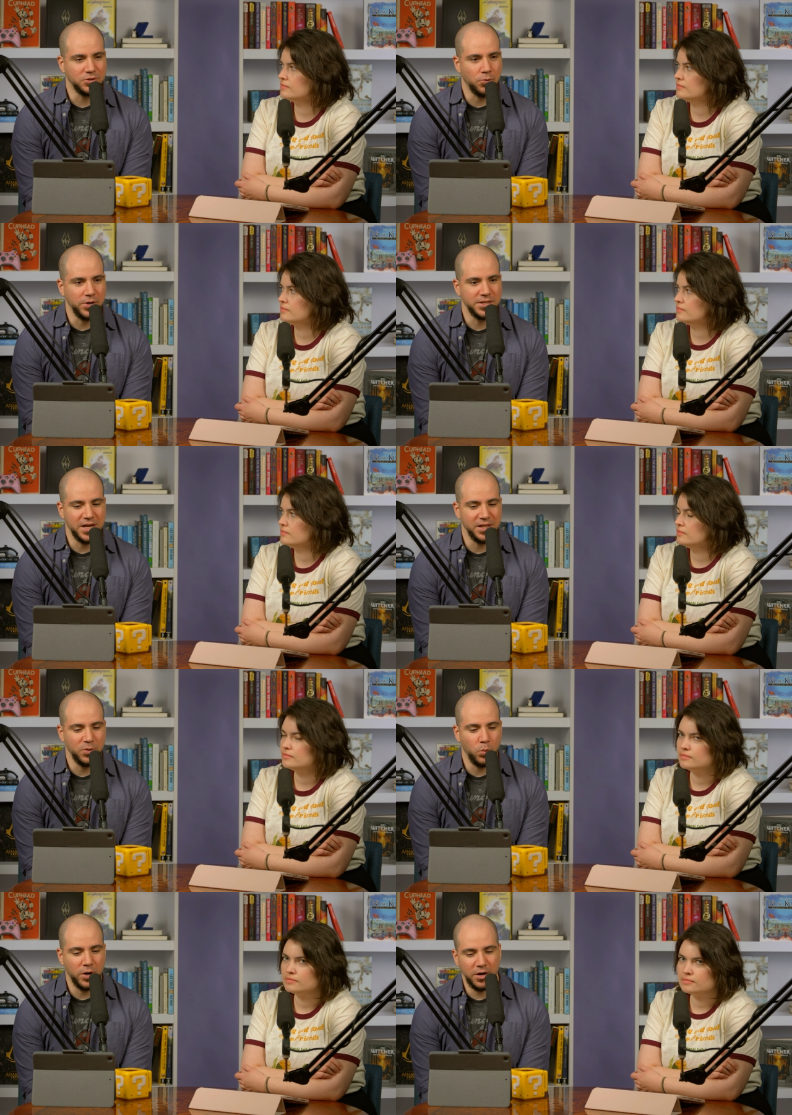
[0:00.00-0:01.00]

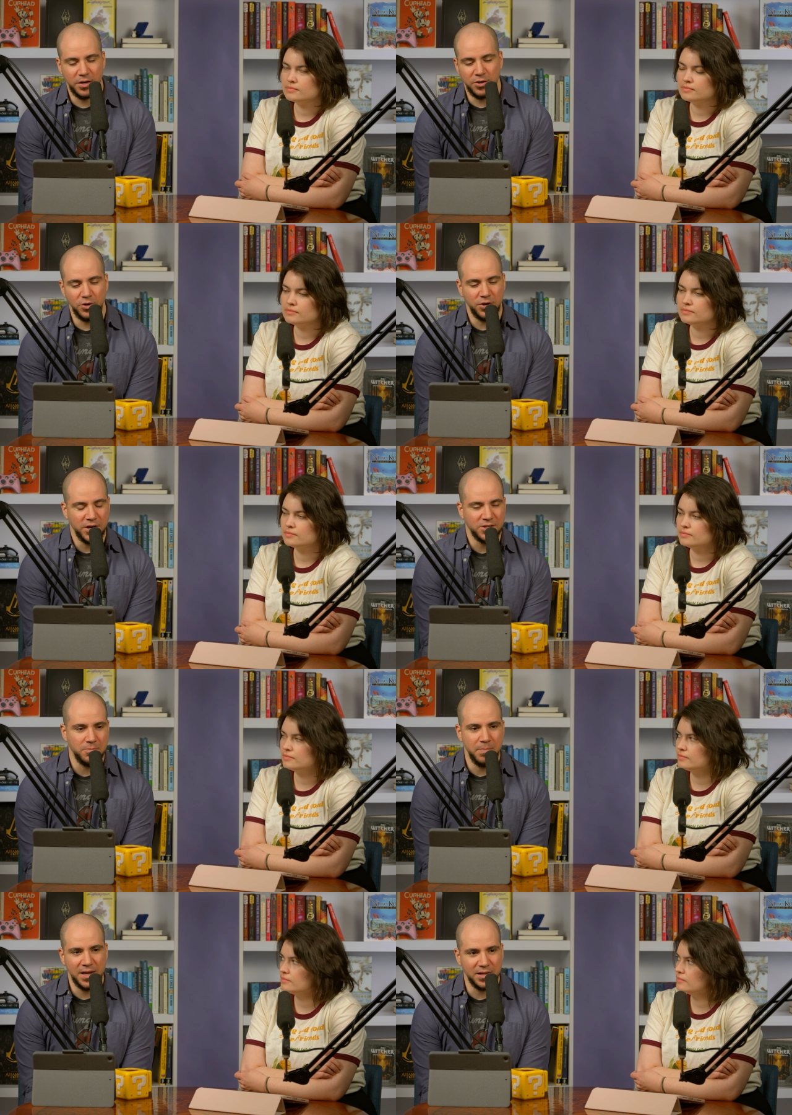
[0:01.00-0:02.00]
Speaker 1: storytelling where you know you're
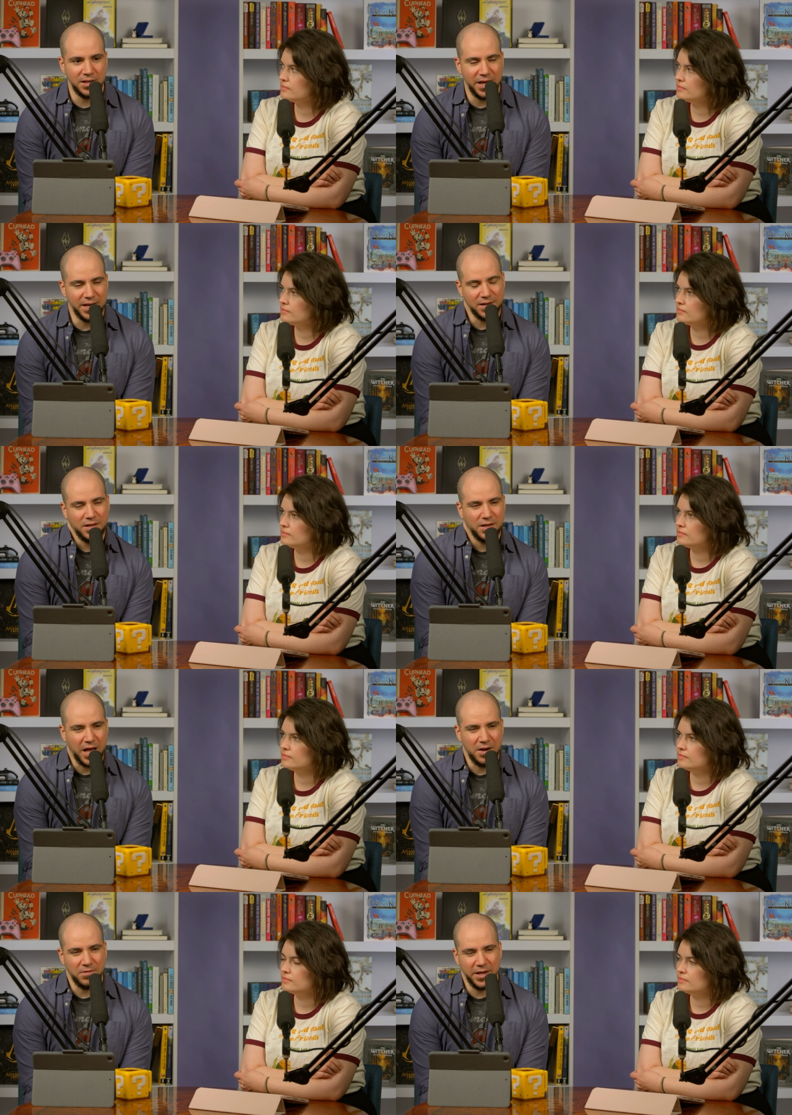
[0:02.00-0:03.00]
intermingling like
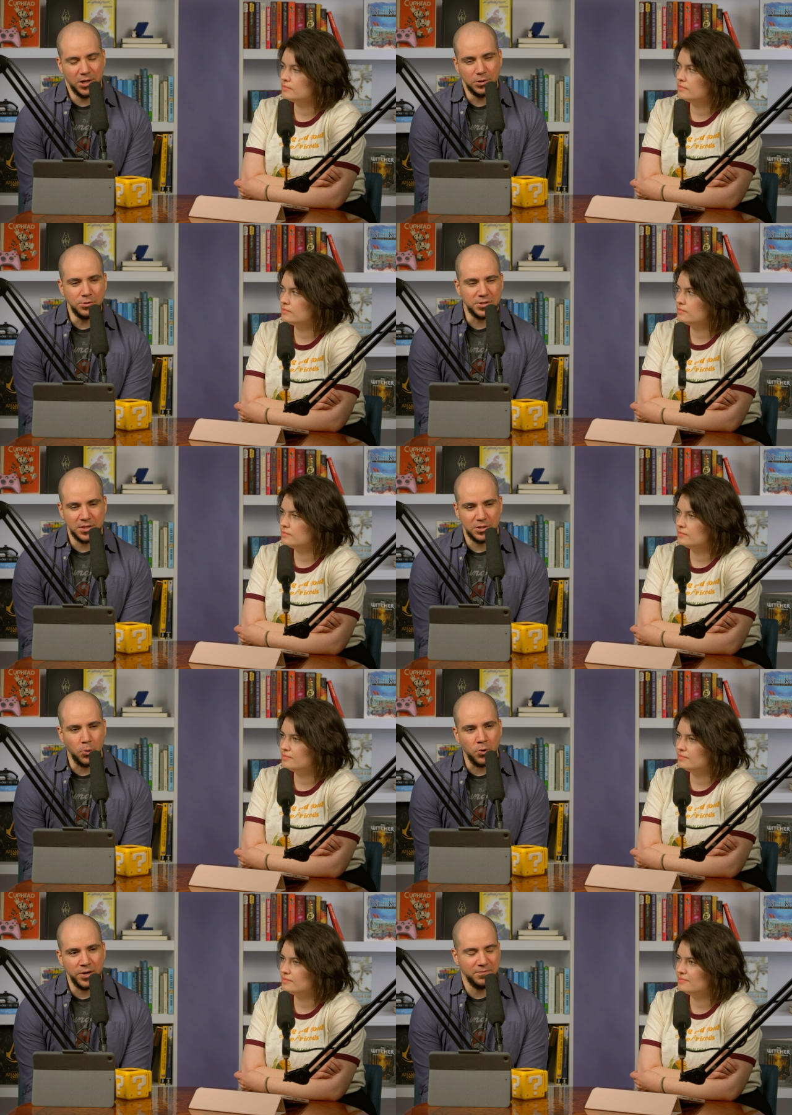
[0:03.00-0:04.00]
kind of like
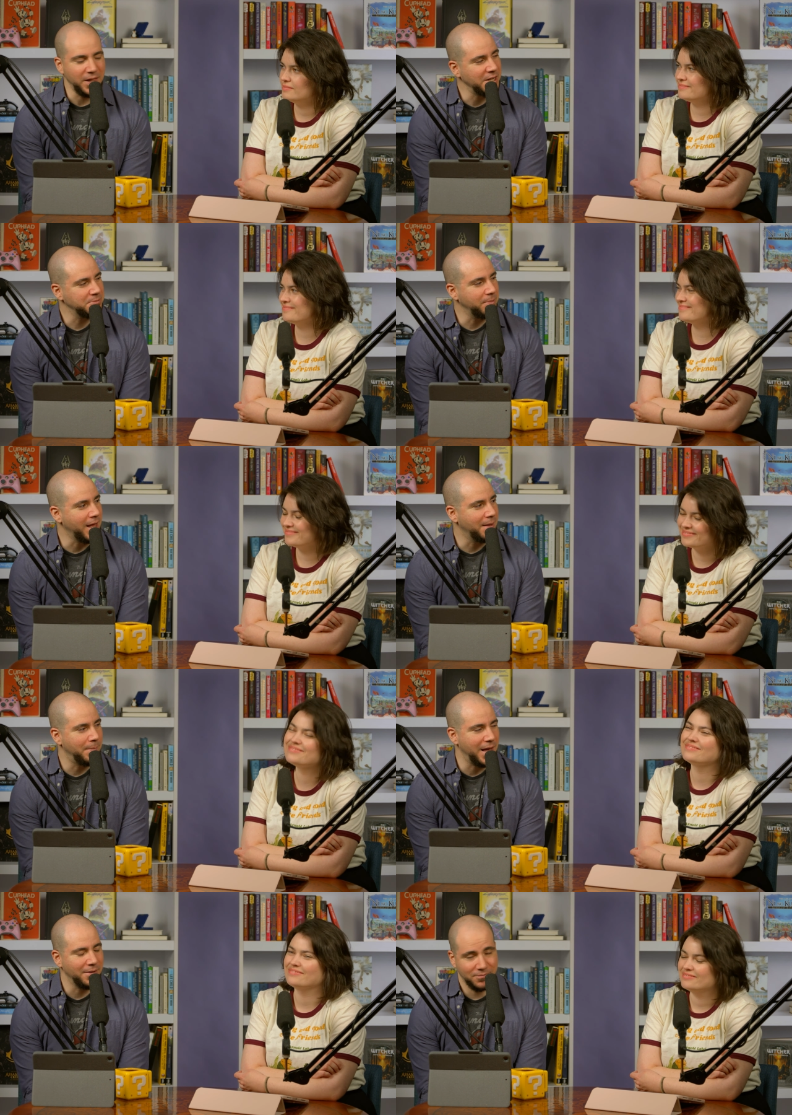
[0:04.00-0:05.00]
hallucinatory flashback
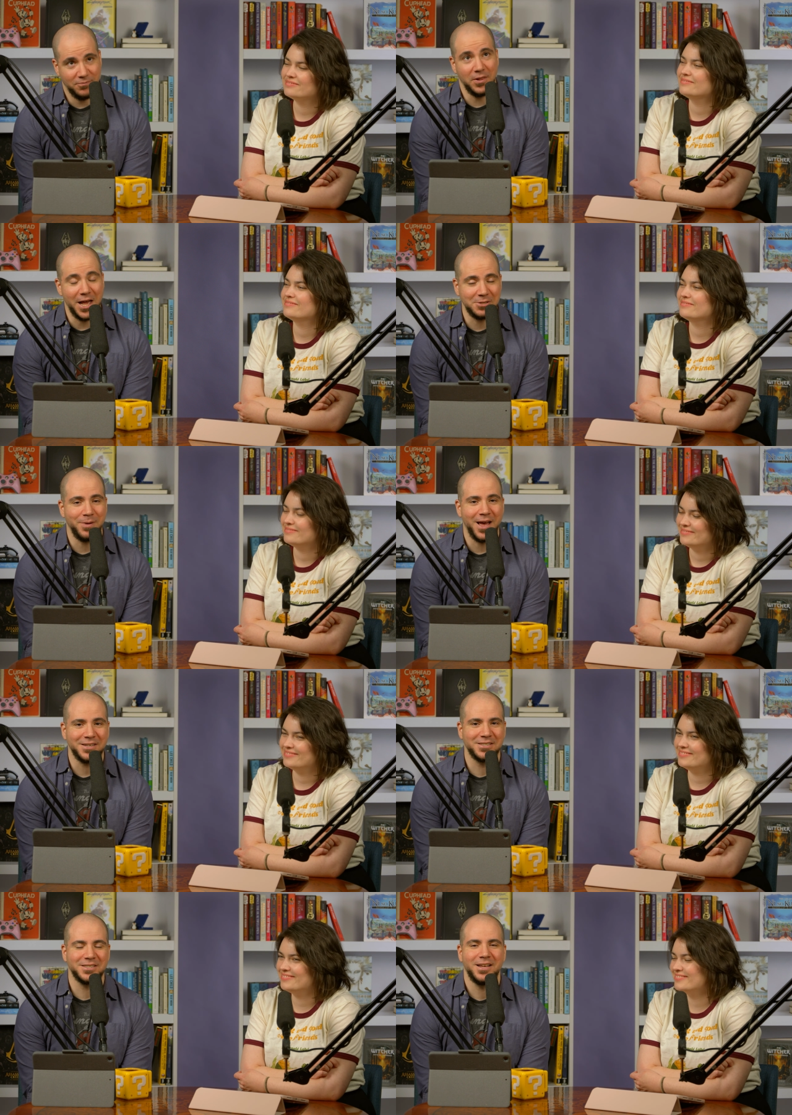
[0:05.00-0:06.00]

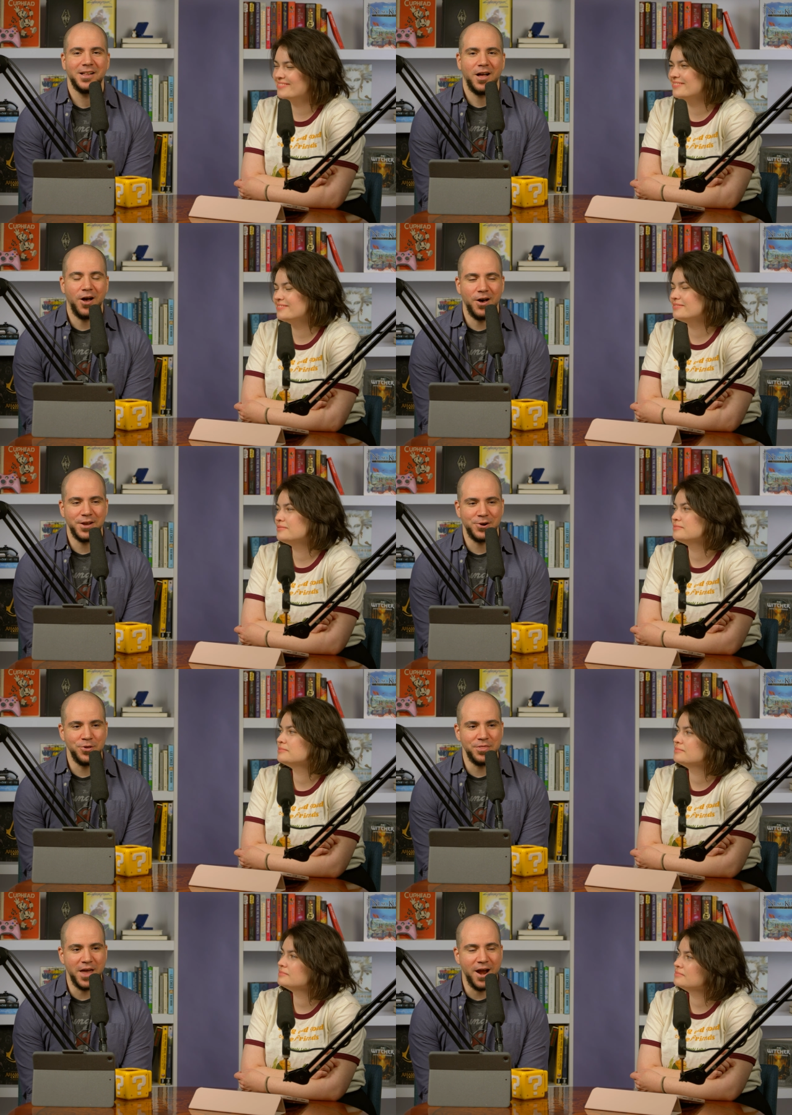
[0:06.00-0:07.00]
flashbacks uh, here
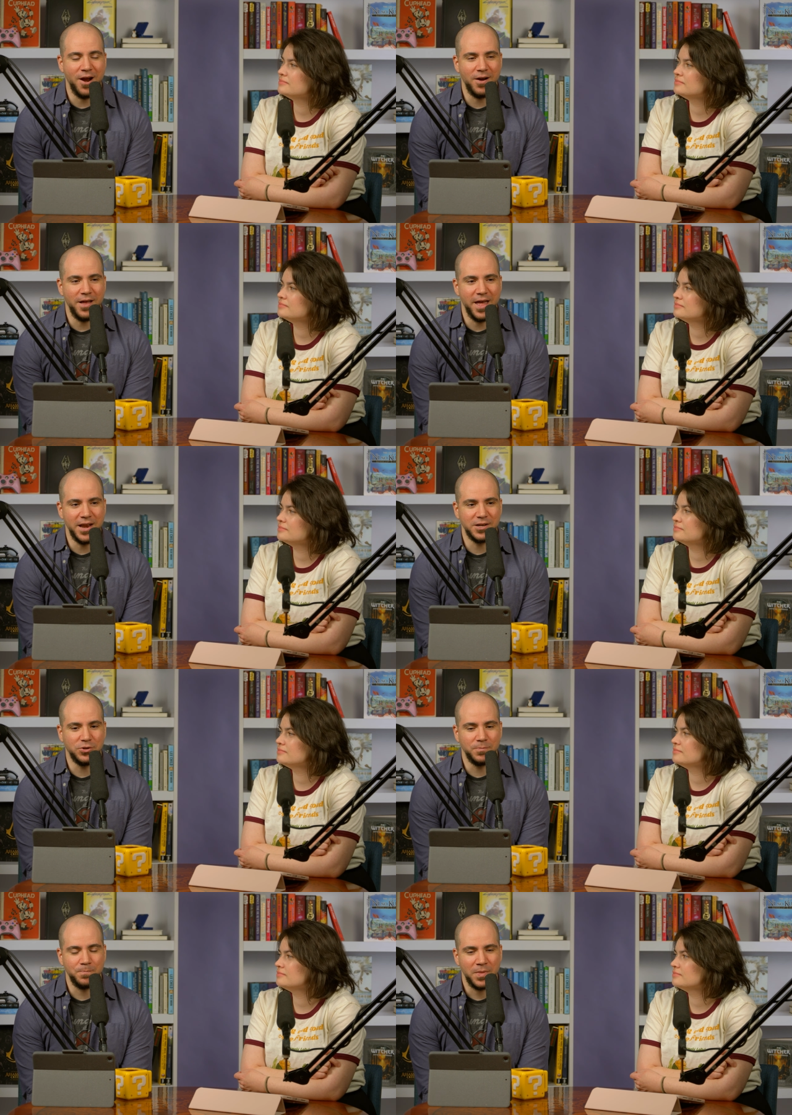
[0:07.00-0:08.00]
and there, and it
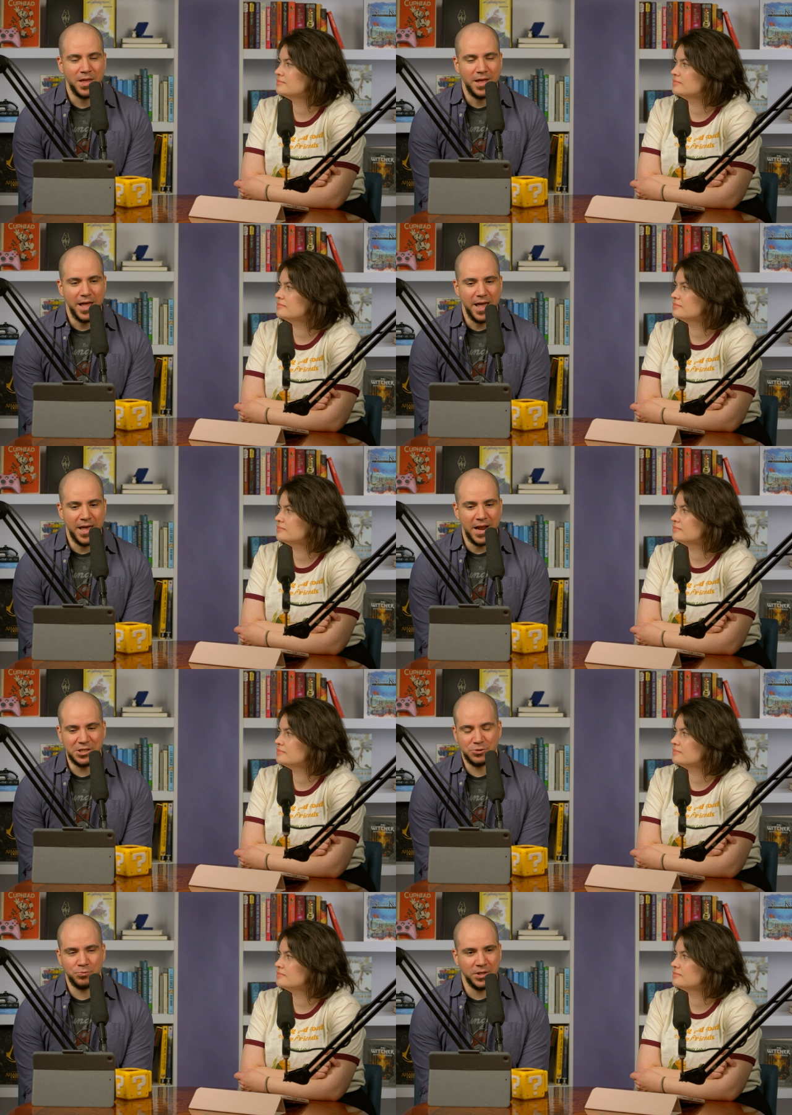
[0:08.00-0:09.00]
and I
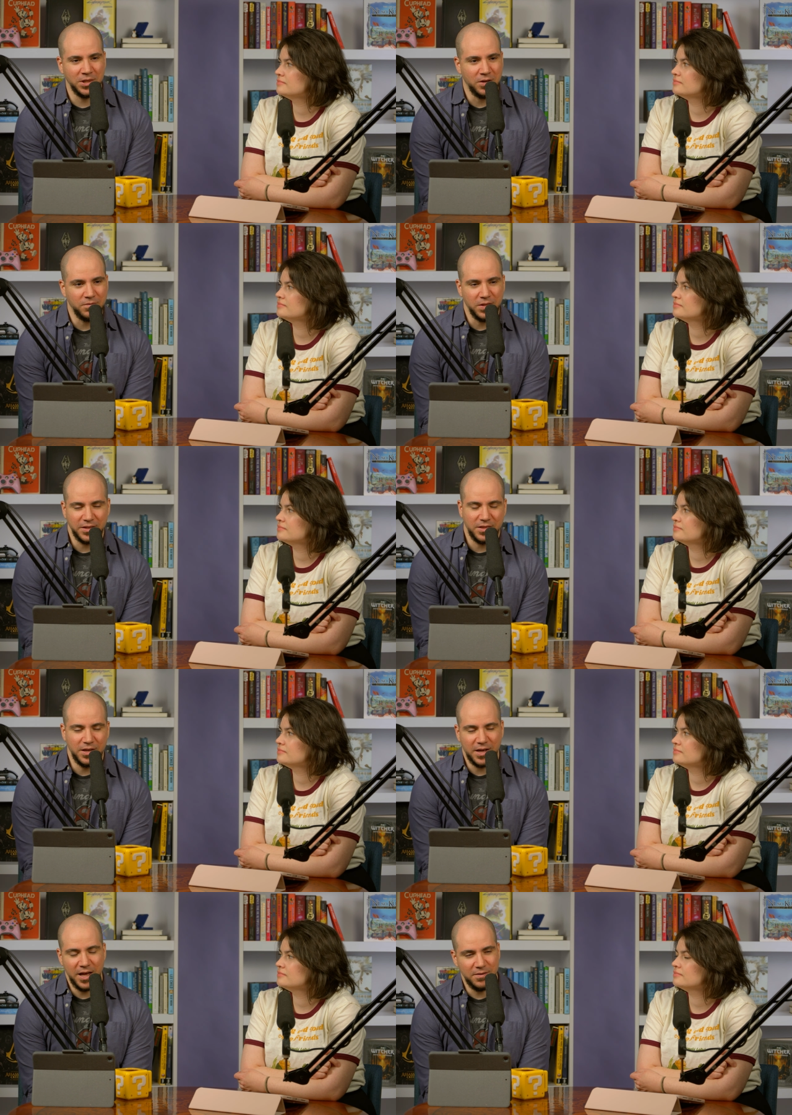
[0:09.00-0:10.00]
just really loved like
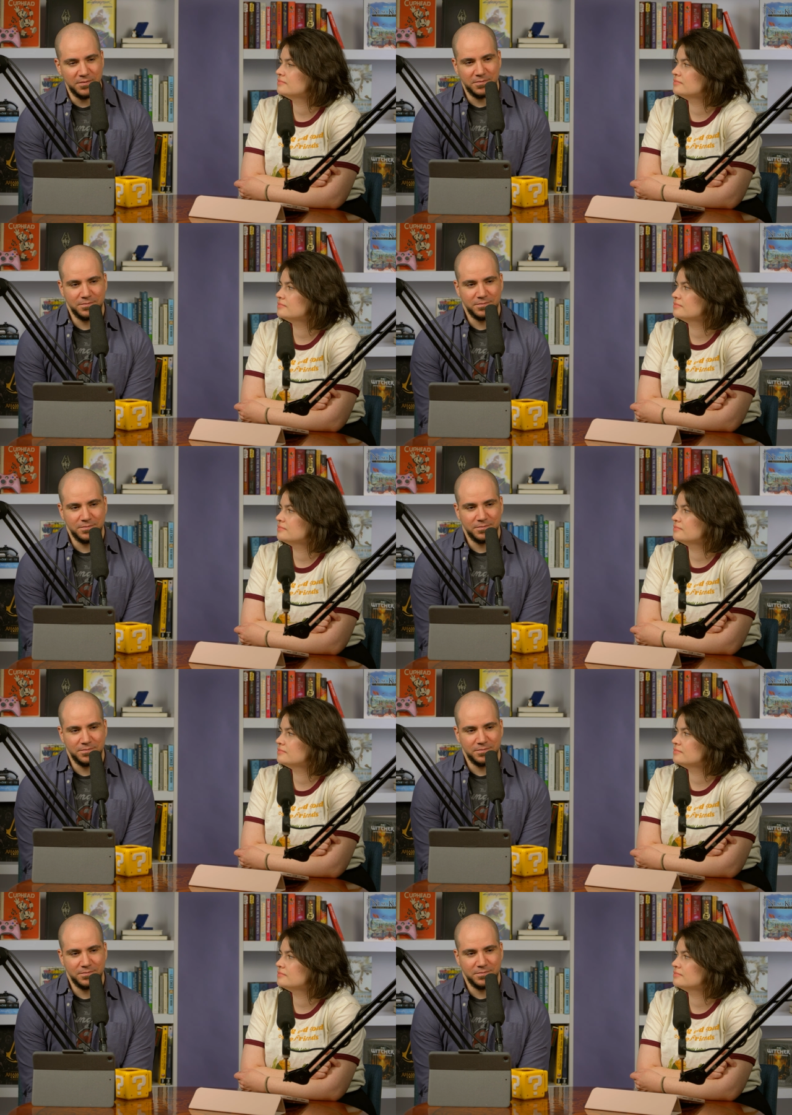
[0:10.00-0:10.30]
the kind of